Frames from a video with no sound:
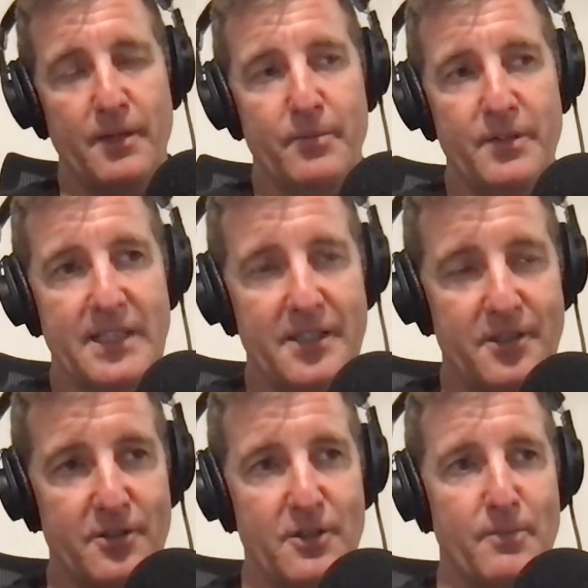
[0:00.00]
put down
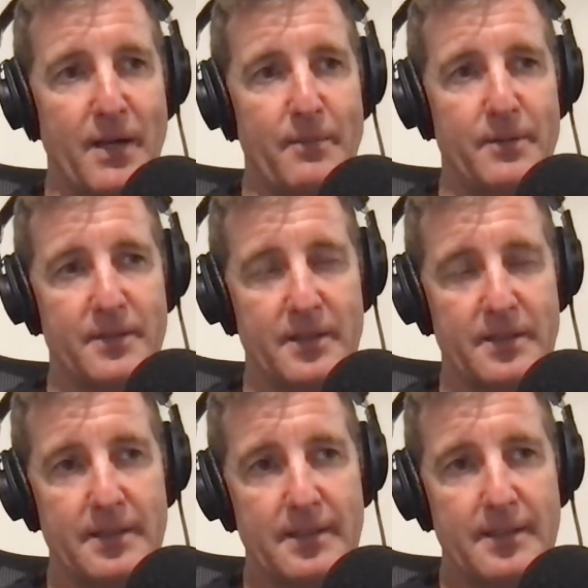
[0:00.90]
his newspapers
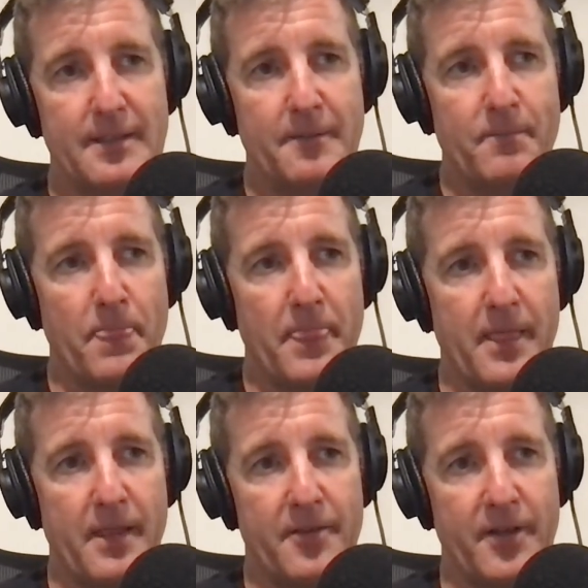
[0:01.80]
and
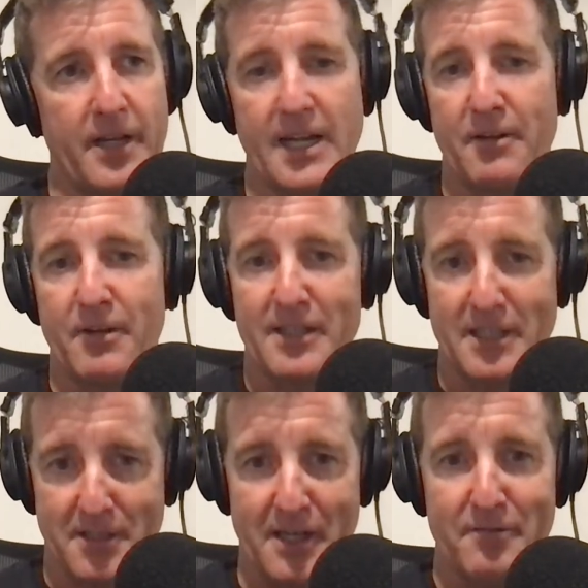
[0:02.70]
he said, okay, Greg,
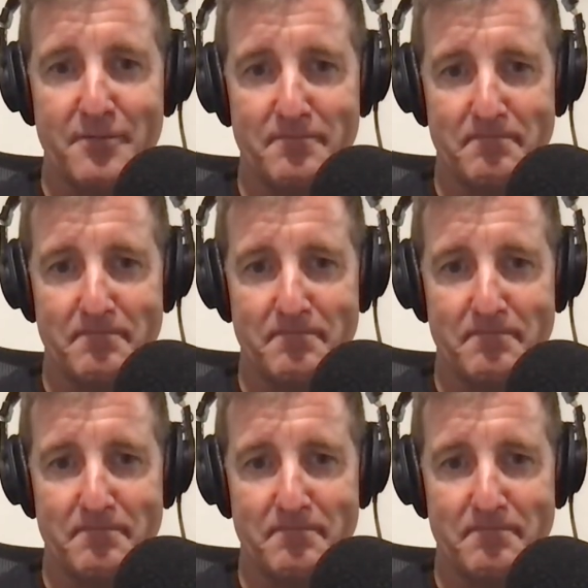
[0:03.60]
that's enough.